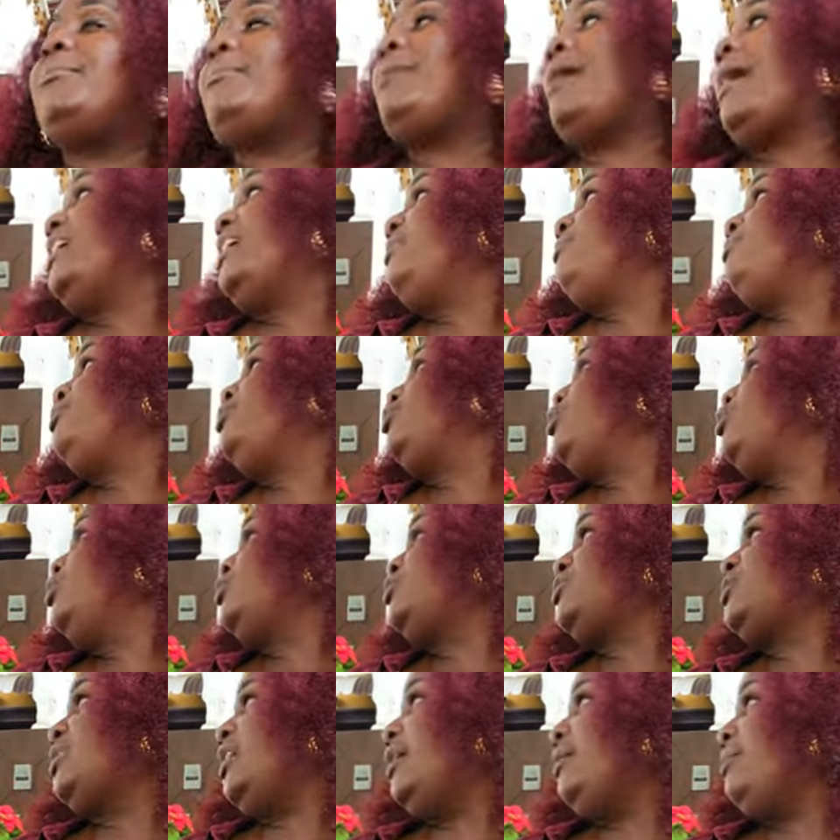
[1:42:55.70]
buy juice
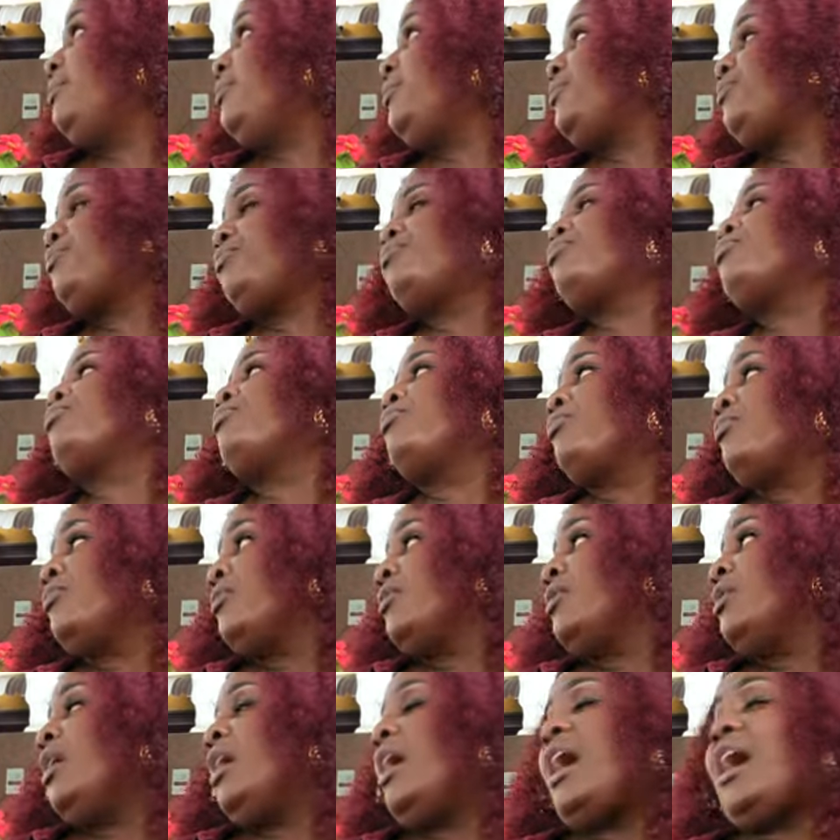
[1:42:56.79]
then.
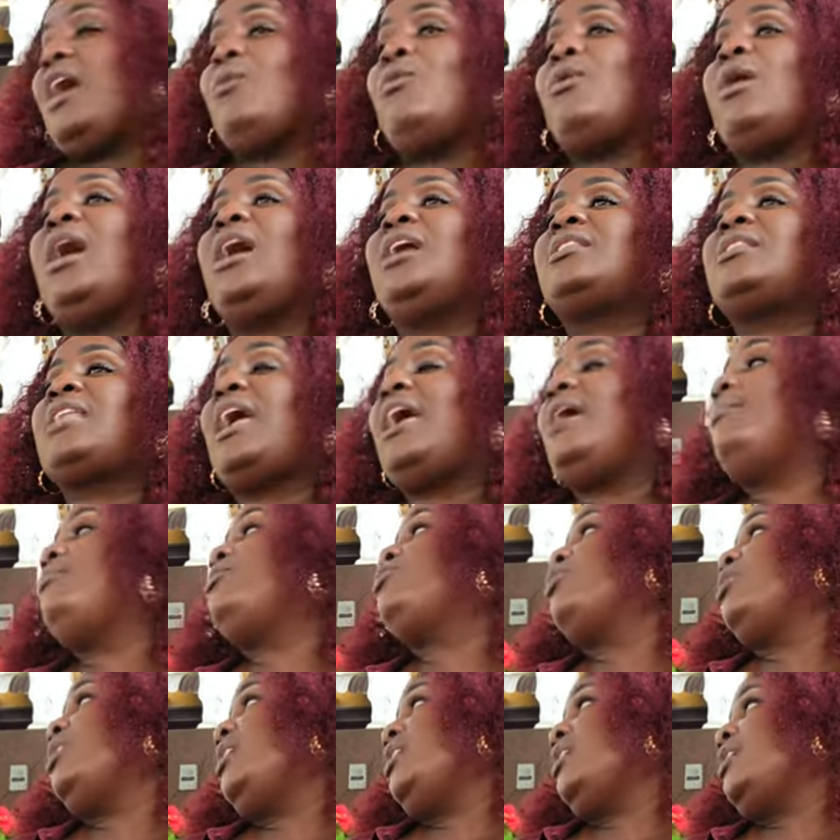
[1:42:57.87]
A water him
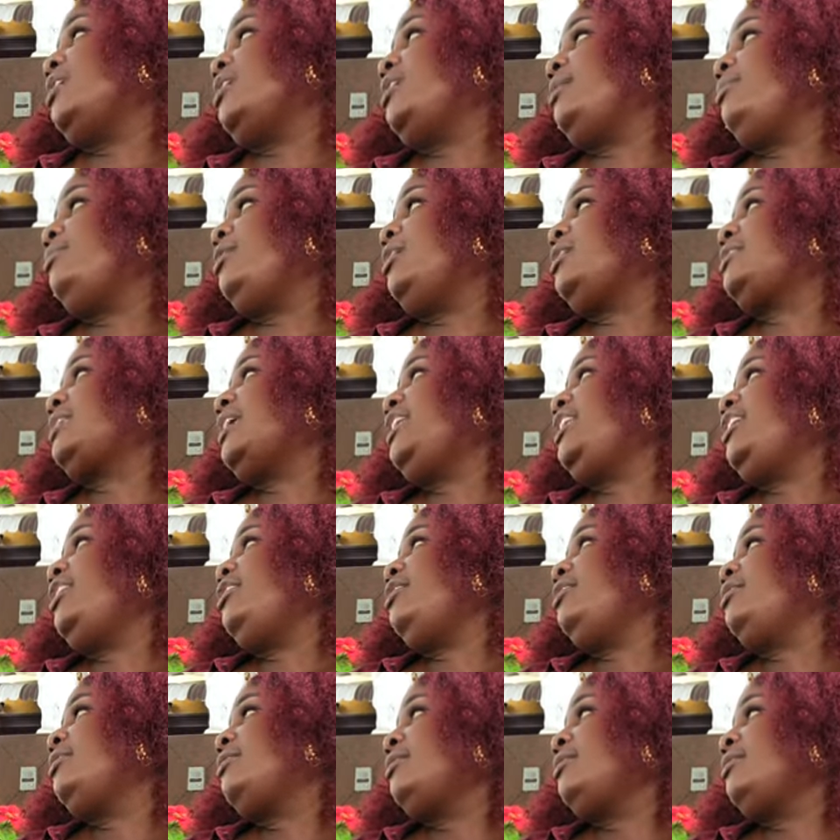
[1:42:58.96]
drink. I'm not tell you.